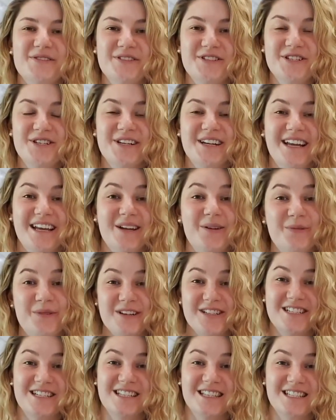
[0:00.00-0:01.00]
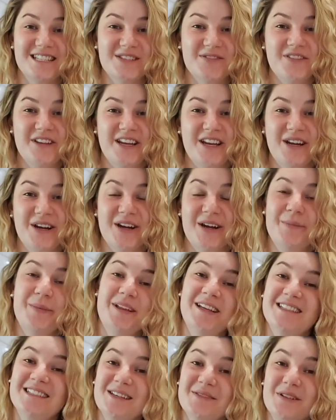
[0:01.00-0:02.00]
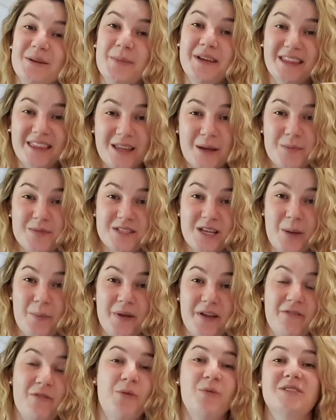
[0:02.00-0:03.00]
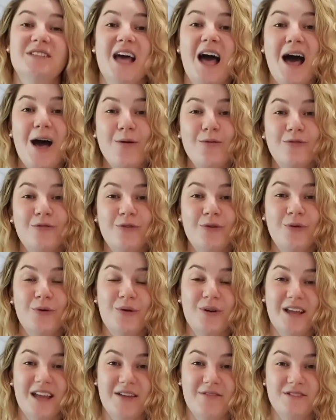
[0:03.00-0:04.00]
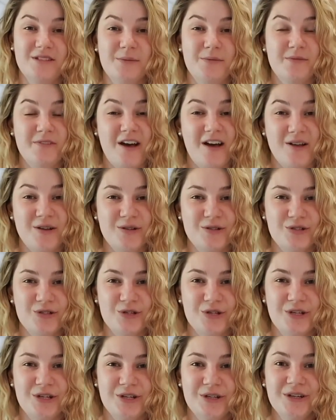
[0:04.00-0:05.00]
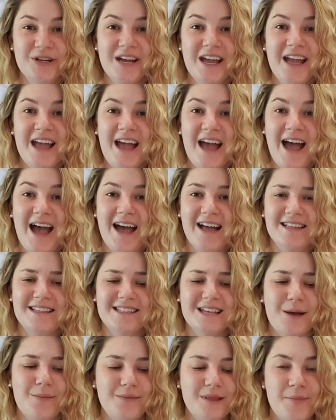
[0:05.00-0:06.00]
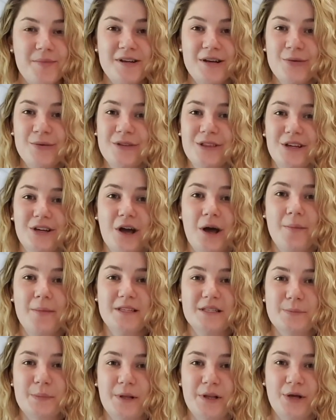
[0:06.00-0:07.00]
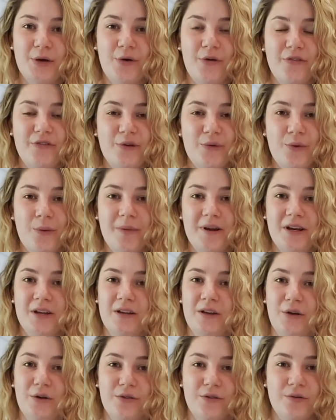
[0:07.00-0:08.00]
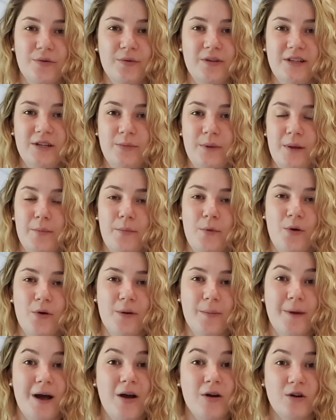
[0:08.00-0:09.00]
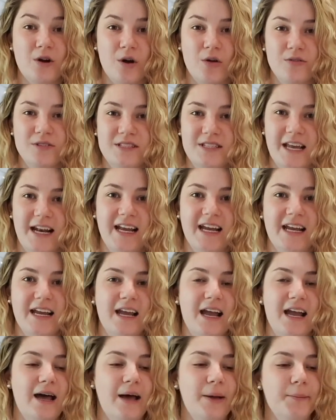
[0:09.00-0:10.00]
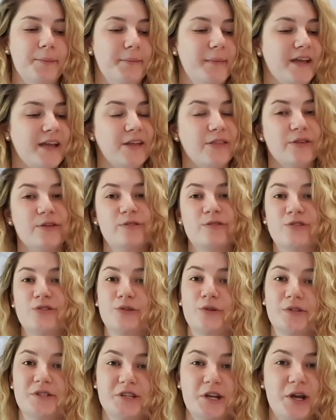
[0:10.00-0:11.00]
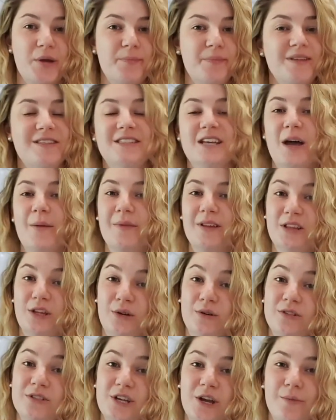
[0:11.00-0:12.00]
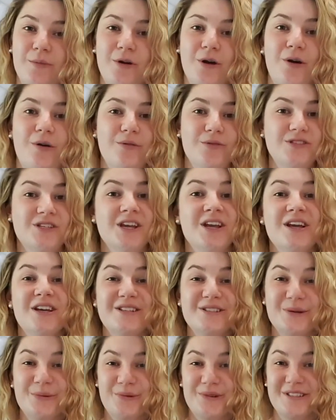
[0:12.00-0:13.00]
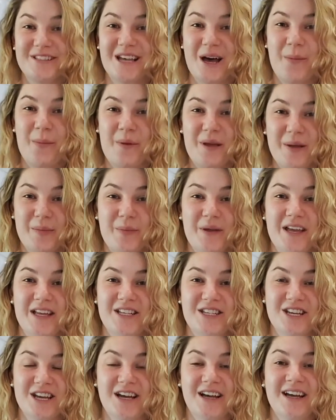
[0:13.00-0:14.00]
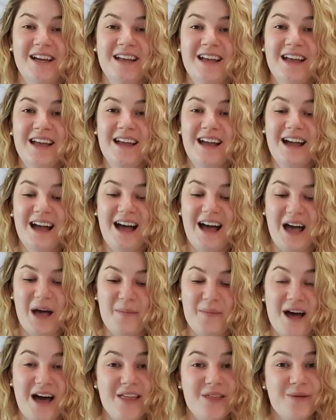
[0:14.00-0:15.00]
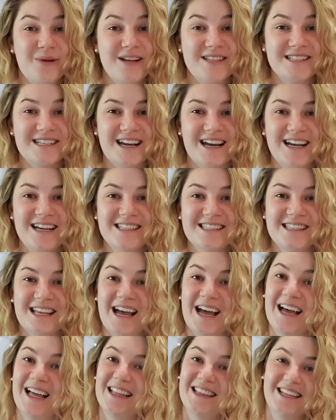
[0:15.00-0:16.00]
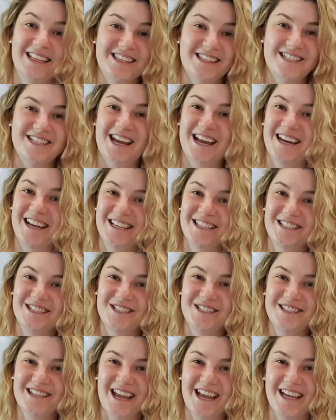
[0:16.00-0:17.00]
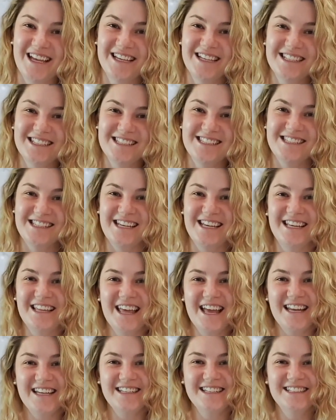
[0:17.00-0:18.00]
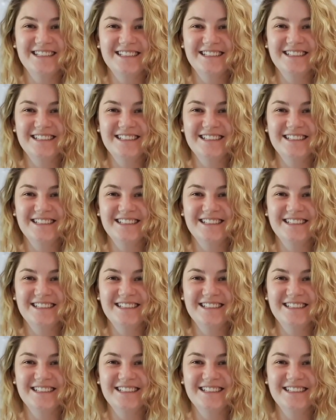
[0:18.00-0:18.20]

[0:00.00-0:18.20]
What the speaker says: tuning in and watching this video. Please give it a big thumbs up if it was helpful or gave some value to you. And let me know in the comments below if you want me to go through a little bit more about goal setting, making those short-term, mid-term and long-term goals towards our big picture. Otherwise guys, let's chat next Tuesday. See you then.